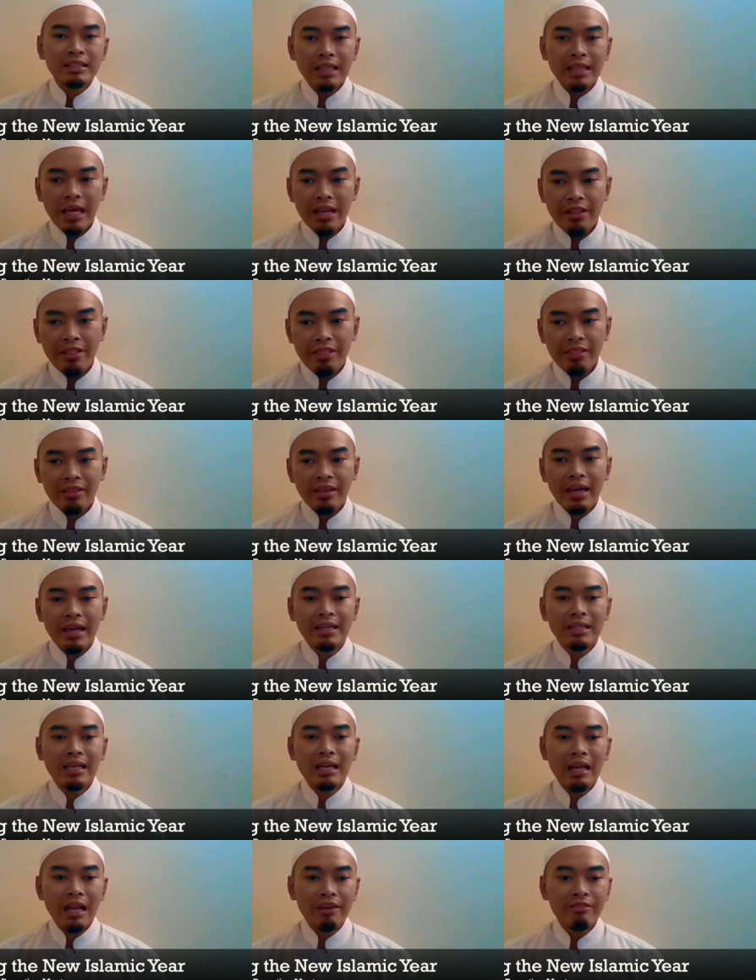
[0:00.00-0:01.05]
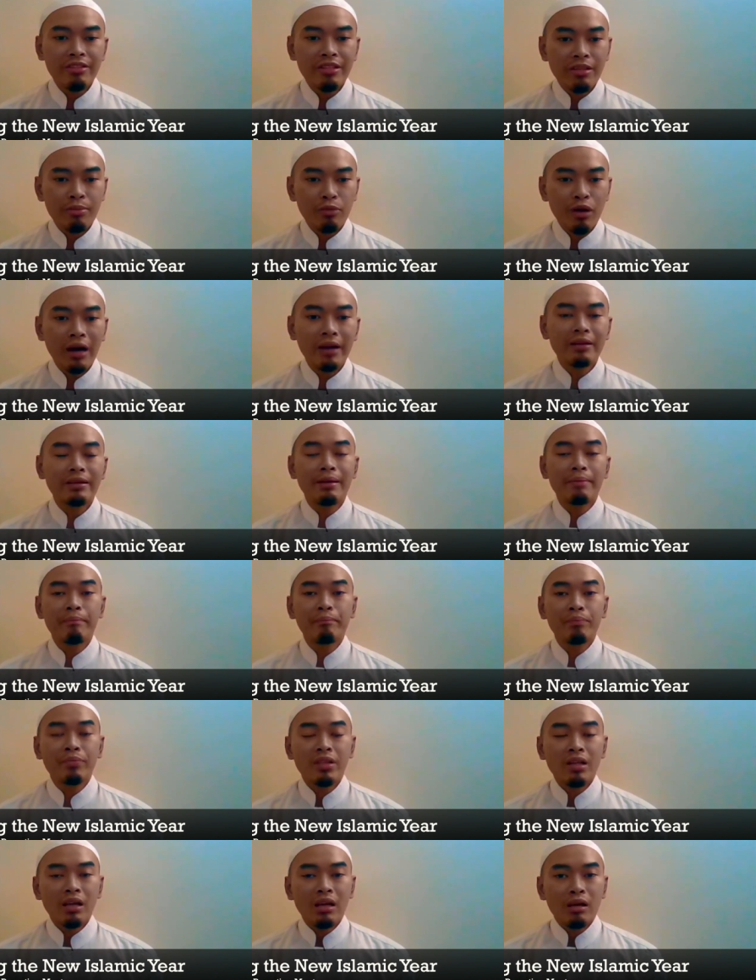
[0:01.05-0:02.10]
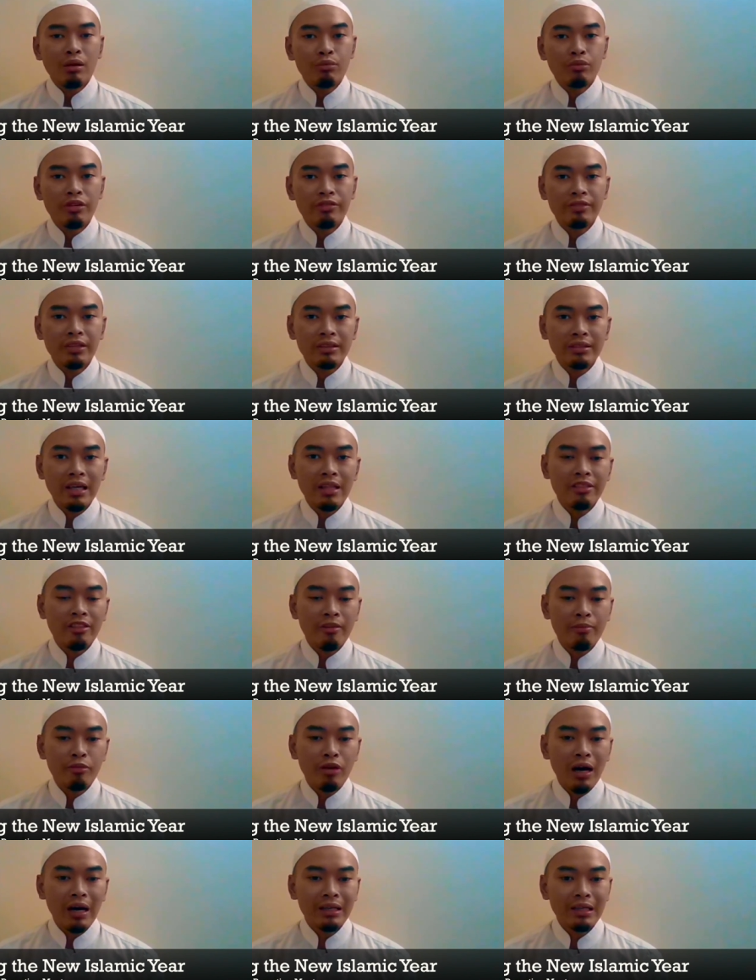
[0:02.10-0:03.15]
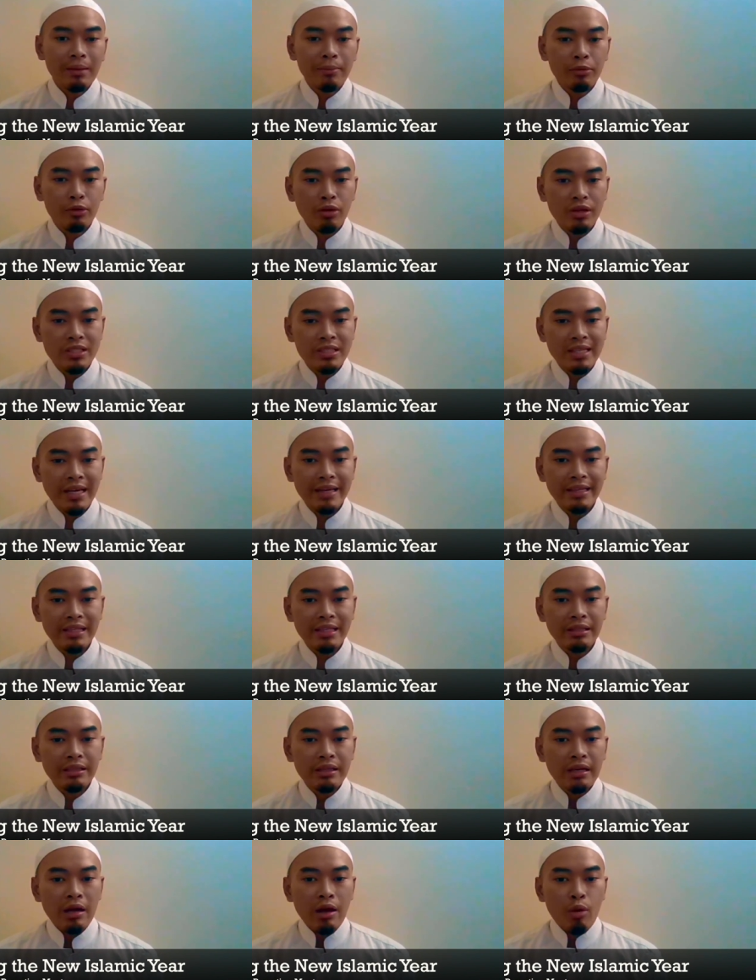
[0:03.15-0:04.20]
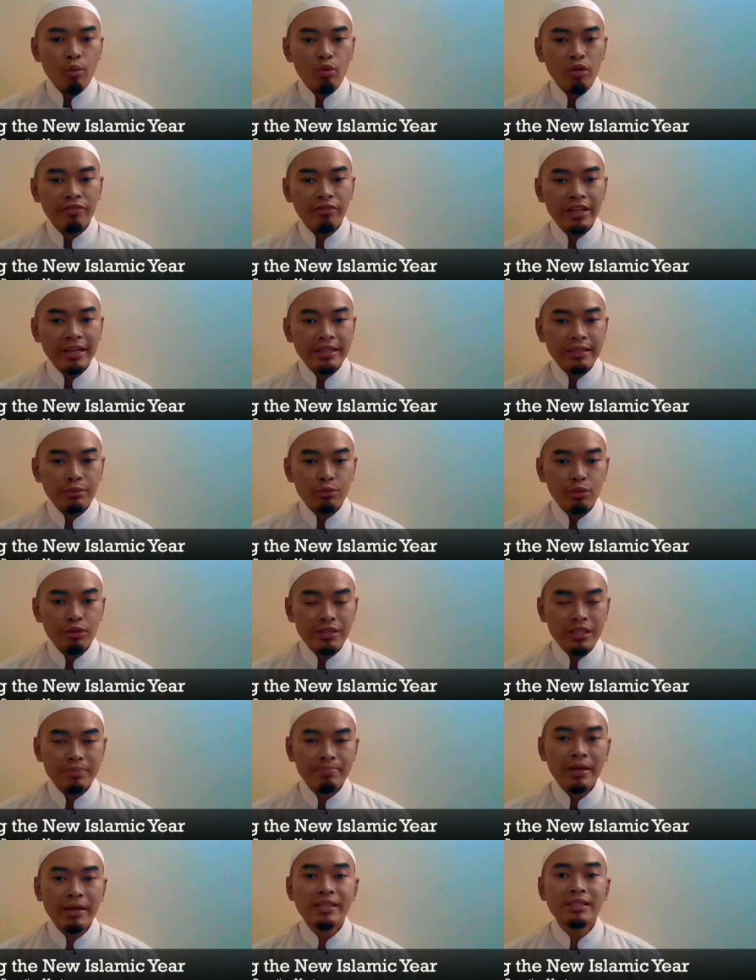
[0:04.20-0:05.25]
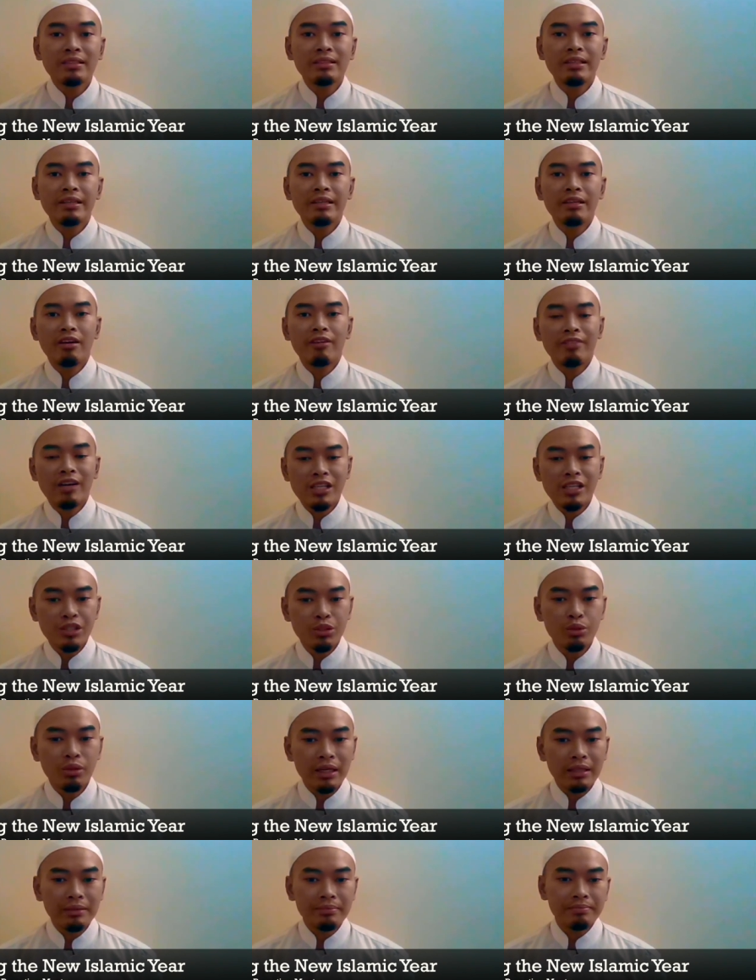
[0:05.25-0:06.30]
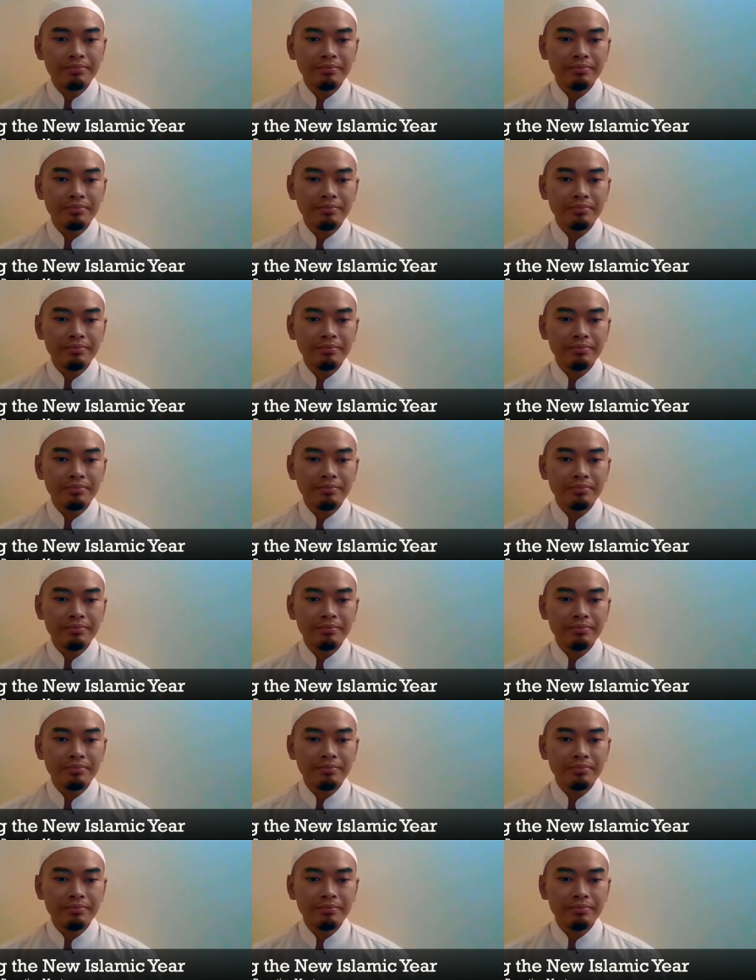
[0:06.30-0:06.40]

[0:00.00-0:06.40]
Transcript: 10th, and 11th Muharram, with the 10th of Muharram coinciding with the special day of Ashura.